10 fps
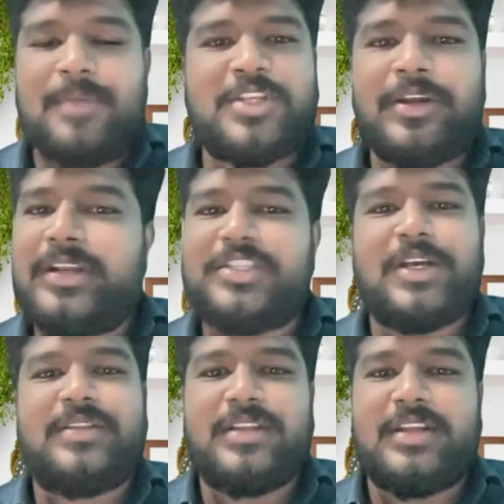Absolutely,
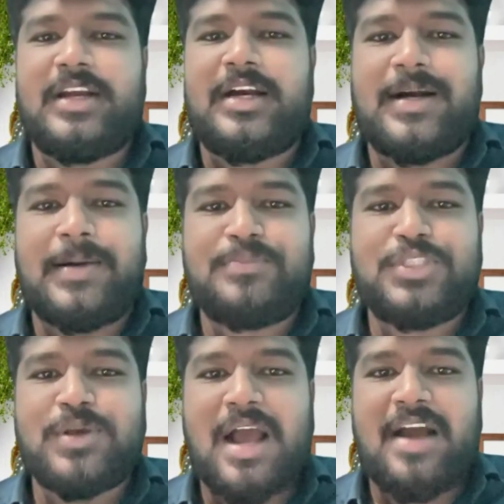Jatin.
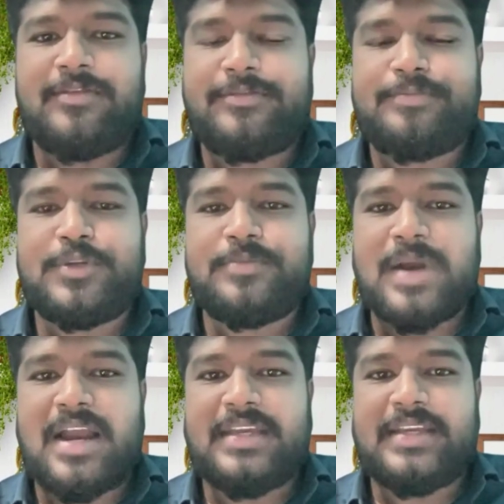So I've put
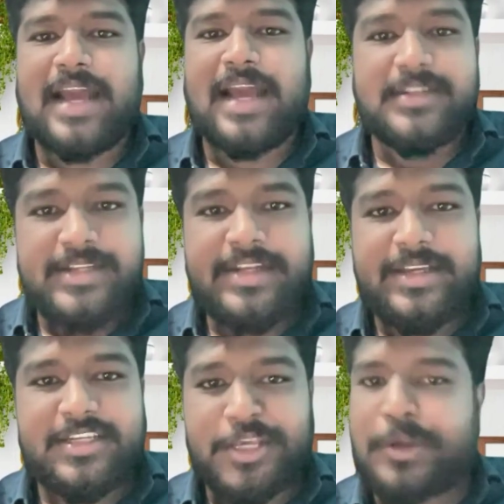my Calendly
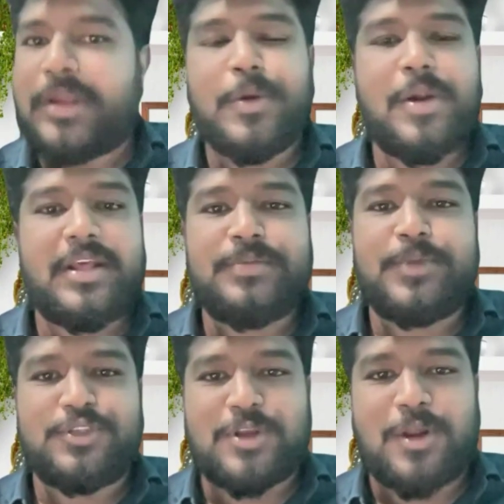link. You can go ahead and
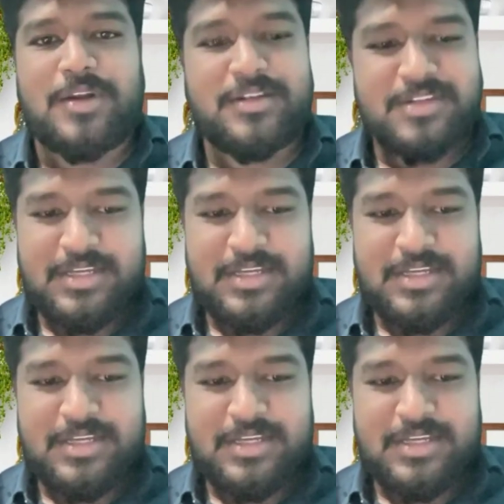book a slot.